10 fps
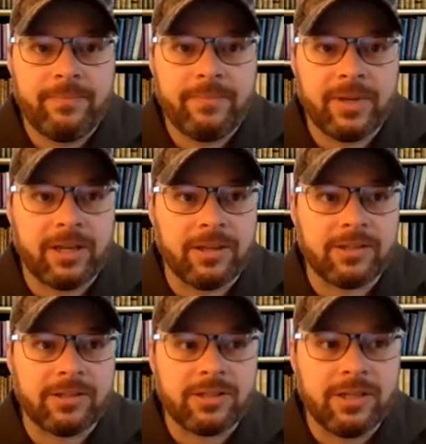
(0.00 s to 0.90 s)

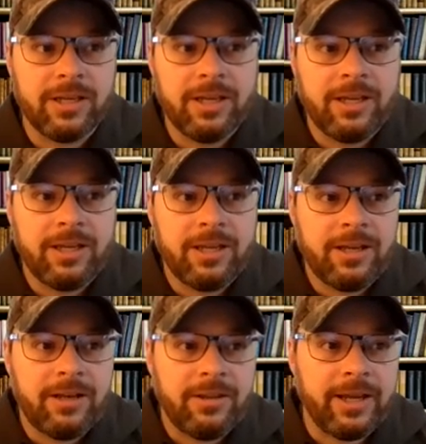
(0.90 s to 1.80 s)
because
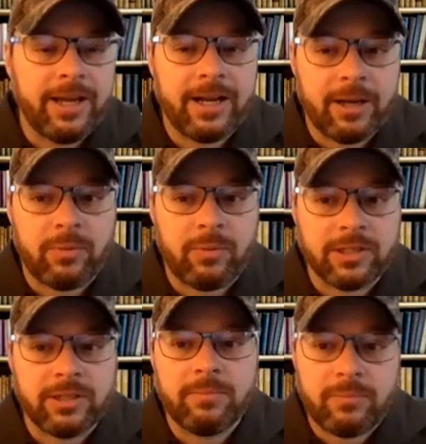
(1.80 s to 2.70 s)
they had a
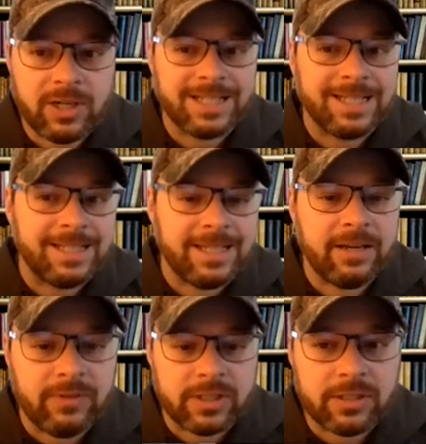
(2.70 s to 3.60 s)
president, President
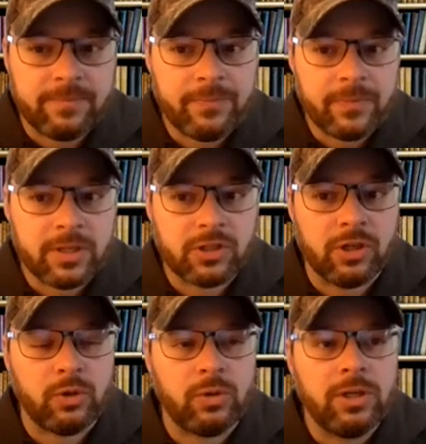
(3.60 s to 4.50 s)
Davis.
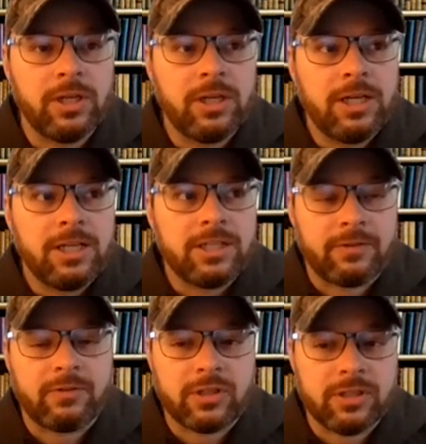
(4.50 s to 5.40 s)
So
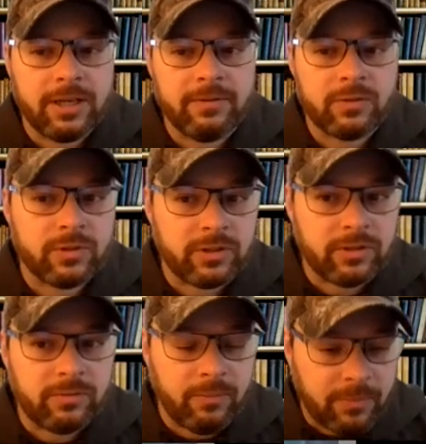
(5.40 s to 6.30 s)
Jefferson Davis was
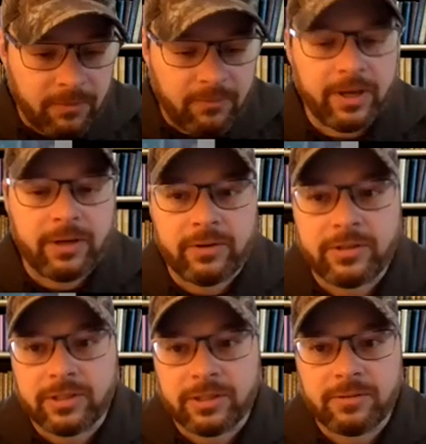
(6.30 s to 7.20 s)
the
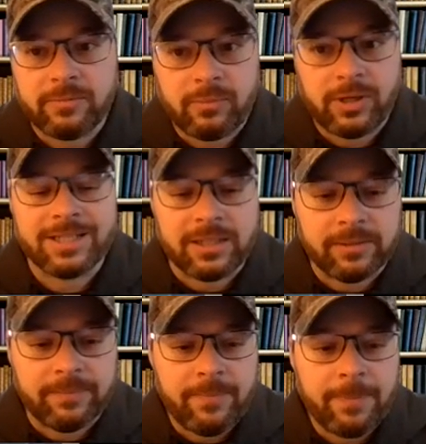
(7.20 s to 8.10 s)
Confederacy's
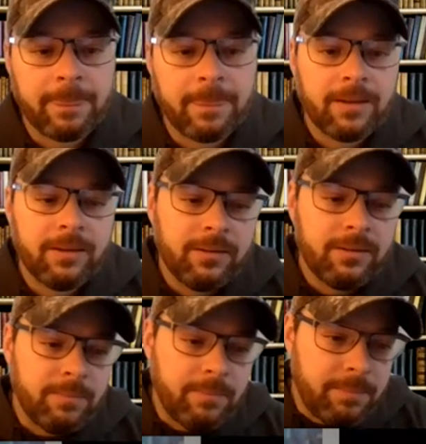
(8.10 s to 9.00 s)
president.
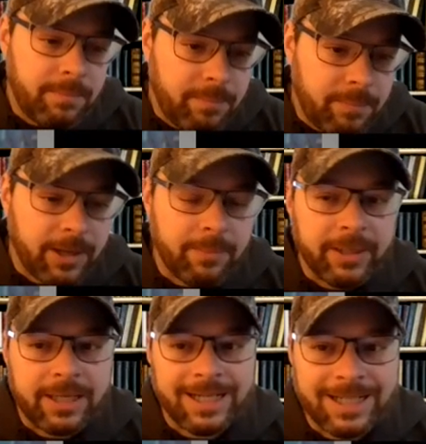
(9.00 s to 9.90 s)
But
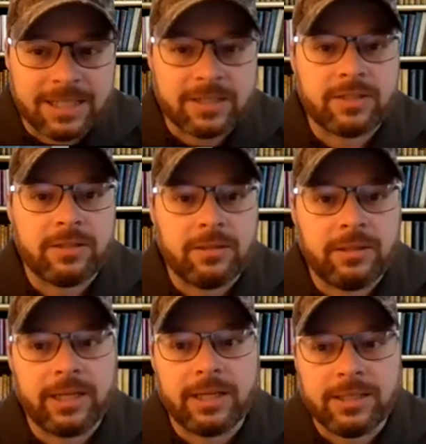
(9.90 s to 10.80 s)
because
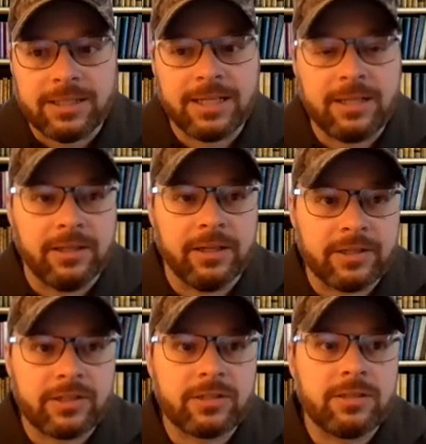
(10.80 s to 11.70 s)
Lincoln did
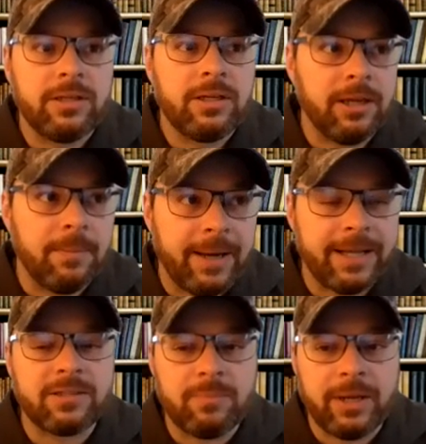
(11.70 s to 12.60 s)
this, he
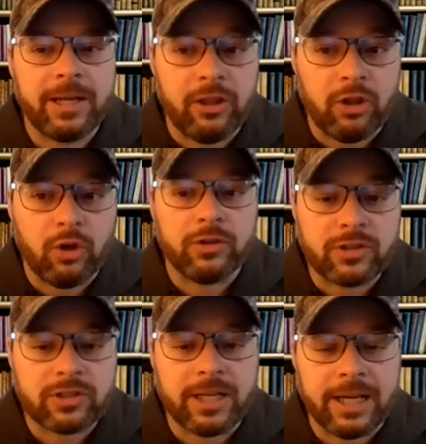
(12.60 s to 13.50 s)
emancipated those
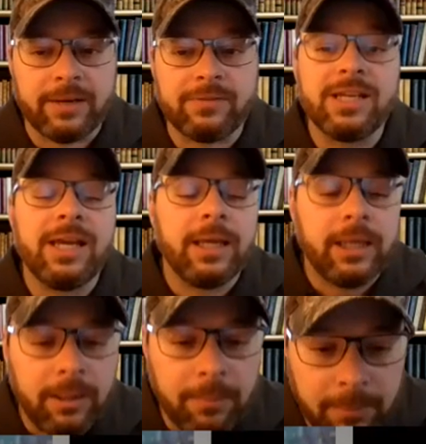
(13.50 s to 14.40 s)
slaves.
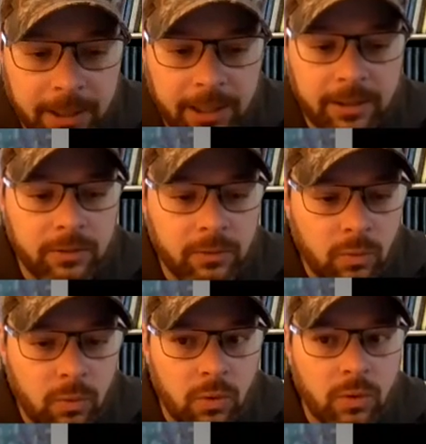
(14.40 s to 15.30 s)
He made the
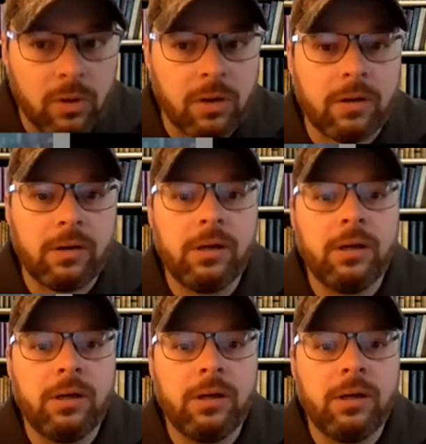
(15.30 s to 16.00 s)
war